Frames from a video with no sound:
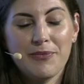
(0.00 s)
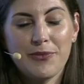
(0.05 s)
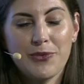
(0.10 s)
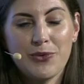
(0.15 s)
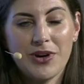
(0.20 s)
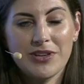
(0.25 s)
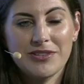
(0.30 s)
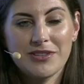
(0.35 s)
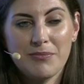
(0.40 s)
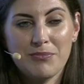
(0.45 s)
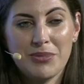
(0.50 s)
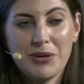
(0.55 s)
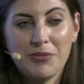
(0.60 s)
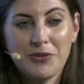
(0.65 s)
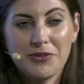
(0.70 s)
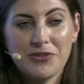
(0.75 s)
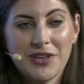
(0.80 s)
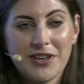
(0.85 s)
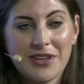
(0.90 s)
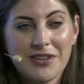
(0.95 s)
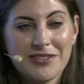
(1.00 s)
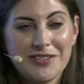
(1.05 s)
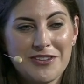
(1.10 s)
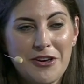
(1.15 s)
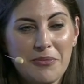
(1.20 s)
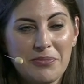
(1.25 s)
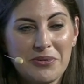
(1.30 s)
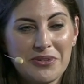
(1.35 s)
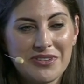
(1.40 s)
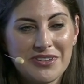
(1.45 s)
where some people think it's the
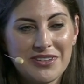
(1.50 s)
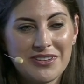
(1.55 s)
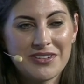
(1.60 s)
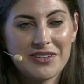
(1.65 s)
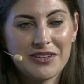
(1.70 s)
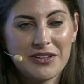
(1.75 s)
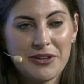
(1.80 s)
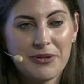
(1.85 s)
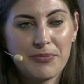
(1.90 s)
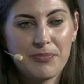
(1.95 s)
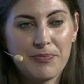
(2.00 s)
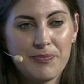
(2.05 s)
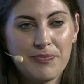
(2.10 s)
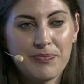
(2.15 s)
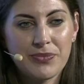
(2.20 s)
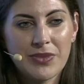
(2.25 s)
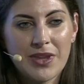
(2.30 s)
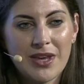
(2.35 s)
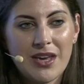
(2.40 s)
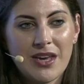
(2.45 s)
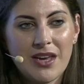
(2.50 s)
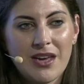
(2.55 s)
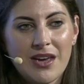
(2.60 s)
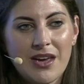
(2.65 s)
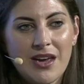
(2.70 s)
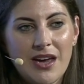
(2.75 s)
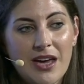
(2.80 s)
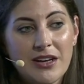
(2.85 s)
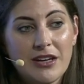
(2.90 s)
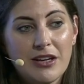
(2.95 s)
opposite.
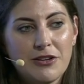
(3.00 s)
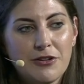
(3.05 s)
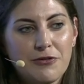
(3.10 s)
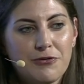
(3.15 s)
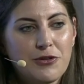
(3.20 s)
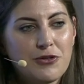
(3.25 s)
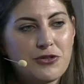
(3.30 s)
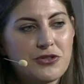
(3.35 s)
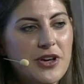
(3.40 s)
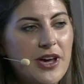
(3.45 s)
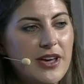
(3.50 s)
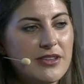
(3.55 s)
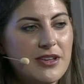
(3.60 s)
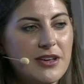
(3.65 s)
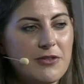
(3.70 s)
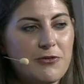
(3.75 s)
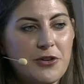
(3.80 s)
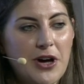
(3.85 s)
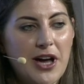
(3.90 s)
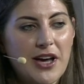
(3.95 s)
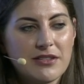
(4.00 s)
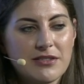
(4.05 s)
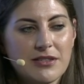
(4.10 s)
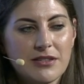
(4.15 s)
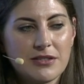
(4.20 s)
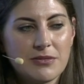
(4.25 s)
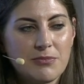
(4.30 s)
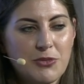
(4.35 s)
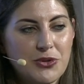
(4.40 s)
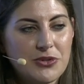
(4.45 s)
And in the future, I think for us,
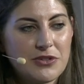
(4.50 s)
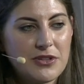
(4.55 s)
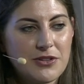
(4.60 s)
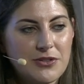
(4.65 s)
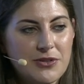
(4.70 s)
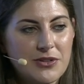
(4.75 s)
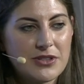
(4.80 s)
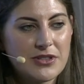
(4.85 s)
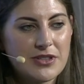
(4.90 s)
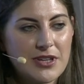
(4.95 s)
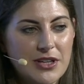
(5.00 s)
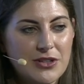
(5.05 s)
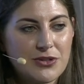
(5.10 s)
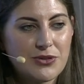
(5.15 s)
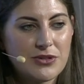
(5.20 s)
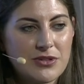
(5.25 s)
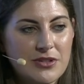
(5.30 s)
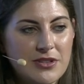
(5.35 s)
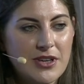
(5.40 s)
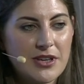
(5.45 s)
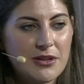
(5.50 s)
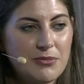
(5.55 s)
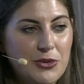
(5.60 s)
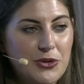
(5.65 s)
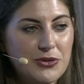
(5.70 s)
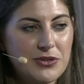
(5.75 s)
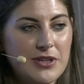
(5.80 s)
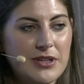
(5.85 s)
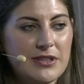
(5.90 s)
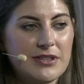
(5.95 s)
it's most interesting to see and
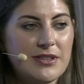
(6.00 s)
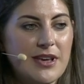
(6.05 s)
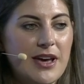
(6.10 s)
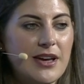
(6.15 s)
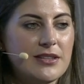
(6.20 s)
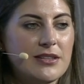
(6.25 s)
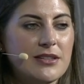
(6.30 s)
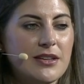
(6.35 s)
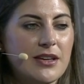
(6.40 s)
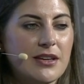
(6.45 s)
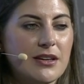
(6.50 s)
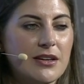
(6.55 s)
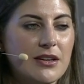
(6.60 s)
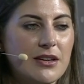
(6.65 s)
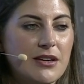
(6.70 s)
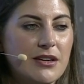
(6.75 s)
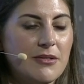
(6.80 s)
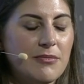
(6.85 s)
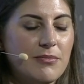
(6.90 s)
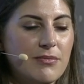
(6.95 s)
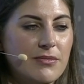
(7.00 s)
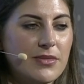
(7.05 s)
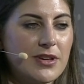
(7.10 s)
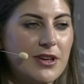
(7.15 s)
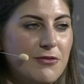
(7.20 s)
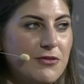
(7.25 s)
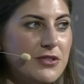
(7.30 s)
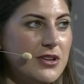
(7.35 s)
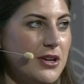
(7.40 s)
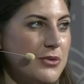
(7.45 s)
most exciting,
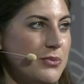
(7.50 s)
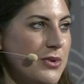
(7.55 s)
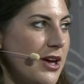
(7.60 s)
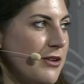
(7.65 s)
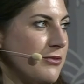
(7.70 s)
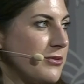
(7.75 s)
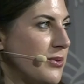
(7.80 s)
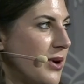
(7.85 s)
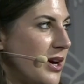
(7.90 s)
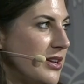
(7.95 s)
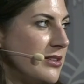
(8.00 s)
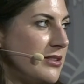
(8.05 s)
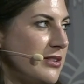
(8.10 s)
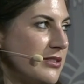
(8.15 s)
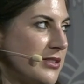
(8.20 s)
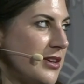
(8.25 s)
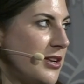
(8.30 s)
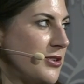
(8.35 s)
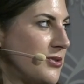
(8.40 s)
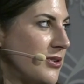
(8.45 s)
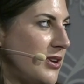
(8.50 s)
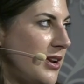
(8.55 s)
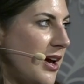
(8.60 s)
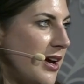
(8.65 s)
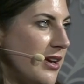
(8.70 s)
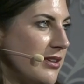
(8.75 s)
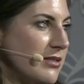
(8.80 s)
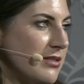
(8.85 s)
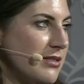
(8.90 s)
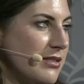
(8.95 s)
given that we have quite a
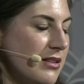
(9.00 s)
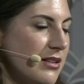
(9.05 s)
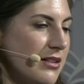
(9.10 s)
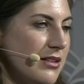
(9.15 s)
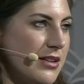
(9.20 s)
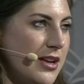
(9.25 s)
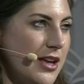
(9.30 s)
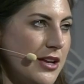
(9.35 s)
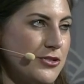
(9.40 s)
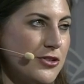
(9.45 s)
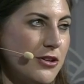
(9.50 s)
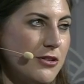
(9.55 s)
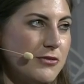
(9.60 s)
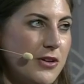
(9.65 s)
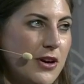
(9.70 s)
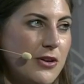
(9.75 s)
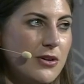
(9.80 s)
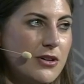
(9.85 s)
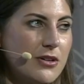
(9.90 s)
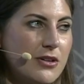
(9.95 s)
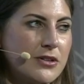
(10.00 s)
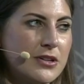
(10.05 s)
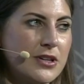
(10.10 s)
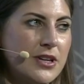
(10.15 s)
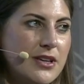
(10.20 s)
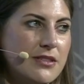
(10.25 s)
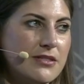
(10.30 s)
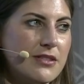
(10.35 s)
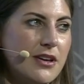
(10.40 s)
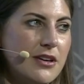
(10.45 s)
decentralized nature of our
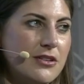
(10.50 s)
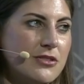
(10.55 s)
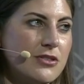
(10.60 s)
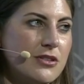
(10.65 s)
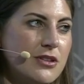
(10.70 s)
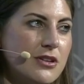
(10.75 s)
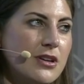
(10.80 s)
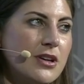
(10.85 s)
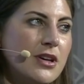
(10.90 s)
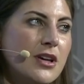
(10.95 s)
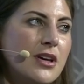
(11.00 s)
organization,